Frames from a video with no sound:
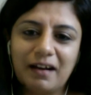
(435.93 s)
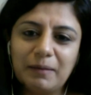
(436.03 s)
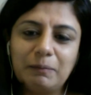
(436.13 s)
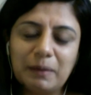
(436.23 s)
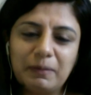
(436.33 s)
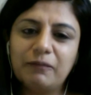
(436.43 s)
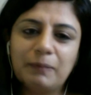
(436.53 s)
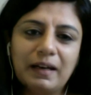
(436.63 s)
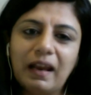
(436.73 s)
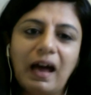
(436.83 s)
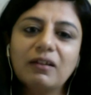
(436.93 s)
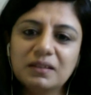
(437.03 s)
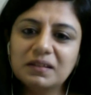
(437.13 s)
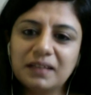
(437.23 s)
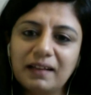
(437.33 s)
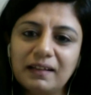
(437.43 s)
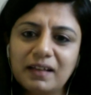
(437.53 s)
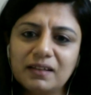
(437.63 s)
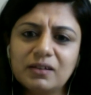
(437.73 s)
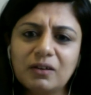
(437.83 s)
I mean, people have been allowed to tell
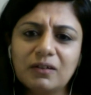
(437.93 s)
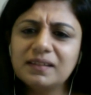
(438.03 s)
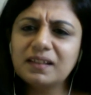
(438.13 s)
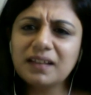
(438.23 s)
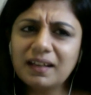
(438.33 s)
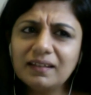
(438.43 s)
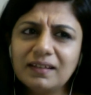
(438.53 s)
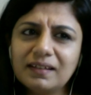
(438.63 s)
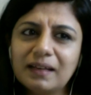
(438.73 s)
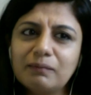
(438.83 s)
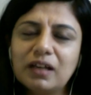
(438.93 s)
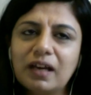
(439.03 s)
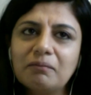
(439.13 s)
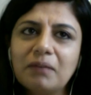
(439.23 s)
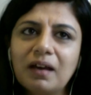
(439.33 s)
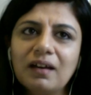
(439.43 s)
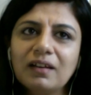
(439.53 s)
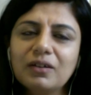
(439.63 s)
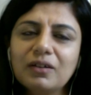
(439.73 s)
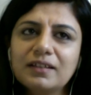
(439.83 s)
their stories, and yet at the same time,
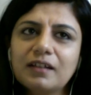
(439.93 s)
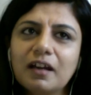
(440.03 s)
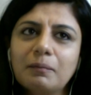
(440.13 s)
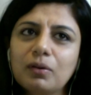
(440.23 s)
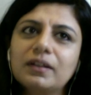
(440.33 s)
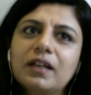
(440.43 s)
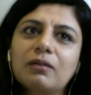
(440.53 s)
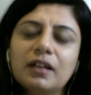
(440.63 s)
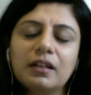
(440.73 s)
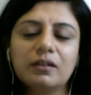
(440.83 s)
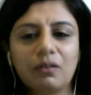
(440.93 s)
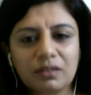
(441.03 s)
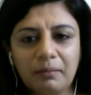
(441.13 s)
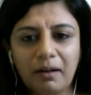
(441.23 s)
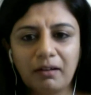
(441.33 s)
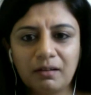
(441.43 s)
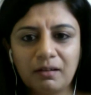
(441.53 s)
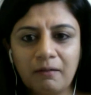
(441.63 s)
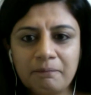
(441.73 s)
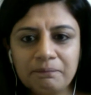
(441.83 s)
it's not a book that only talks about
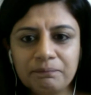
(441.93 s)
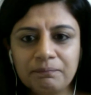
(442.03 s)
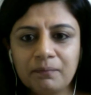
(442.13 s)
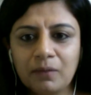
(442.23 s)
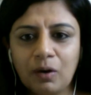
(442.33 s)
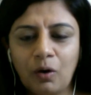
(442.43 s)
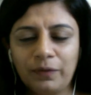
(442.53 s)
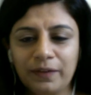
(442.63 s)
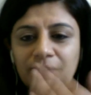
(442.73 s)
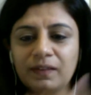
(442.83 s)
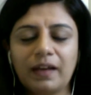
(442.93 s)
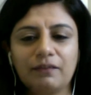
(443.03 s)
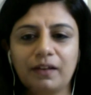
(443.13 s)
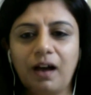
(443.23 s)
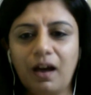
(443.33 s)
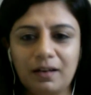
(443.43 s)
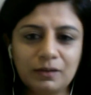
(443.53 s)
on this side of the gun.